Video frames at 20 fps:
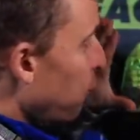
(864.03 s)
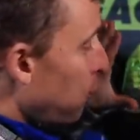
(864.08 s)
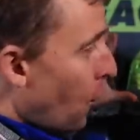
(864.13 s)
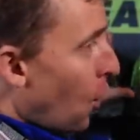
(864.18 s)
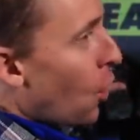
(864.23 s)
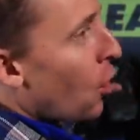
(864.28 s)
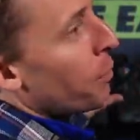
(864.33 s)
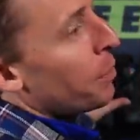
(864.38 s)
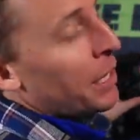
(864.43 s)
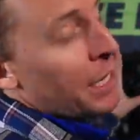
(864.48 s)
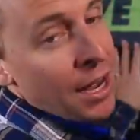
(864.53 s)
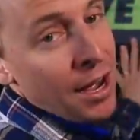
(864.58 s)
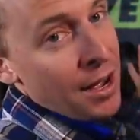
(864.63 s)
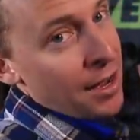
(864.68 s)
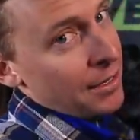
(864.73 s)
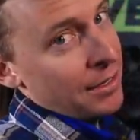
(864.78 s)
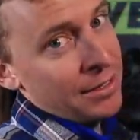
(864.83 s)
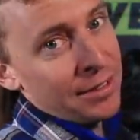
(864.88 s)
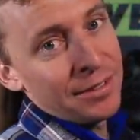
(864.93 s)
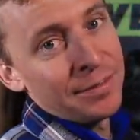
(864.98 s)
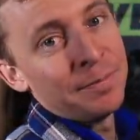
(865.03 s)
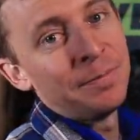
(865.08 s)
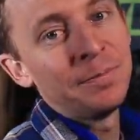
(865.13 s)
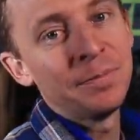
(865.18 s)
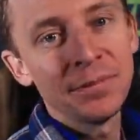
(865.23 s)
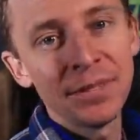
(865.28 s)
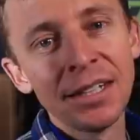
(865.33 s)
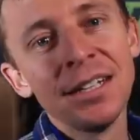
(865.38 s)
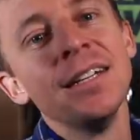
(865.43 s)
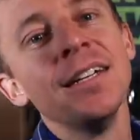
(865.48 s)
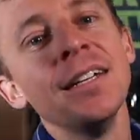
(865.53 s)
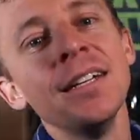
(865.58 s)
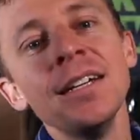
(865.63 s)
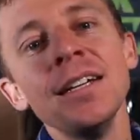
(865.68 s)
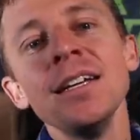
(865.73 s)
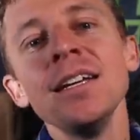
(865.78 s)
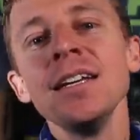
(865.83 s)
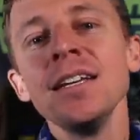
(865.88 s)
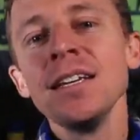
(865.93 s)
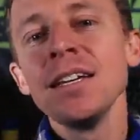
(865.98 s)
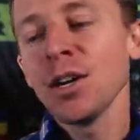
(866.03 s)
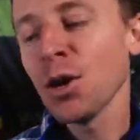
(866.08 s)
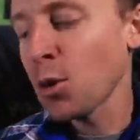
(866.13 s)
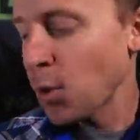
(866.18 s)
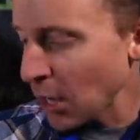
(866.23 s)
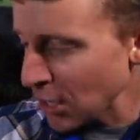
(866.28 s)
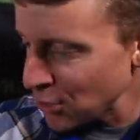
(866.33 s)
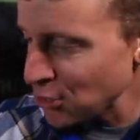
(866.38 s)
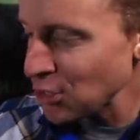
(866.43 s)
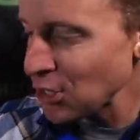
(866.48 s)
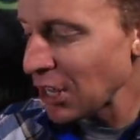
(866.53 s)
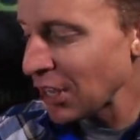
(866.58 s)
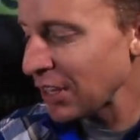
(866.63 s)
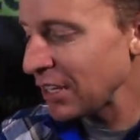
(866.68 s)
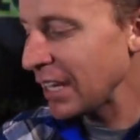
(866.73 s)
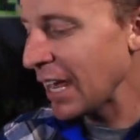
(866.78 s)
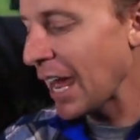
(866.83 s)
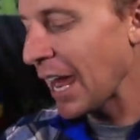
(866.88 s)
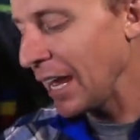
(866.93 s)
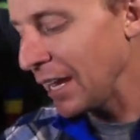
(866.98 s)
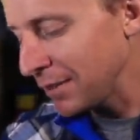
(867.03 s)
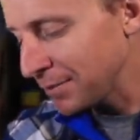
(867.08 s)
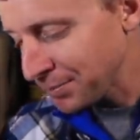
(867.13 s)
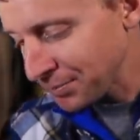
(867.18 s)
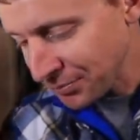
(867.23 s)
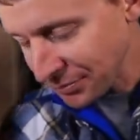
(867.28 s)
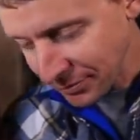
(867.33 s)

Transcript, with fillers: Far beyond. Question of the day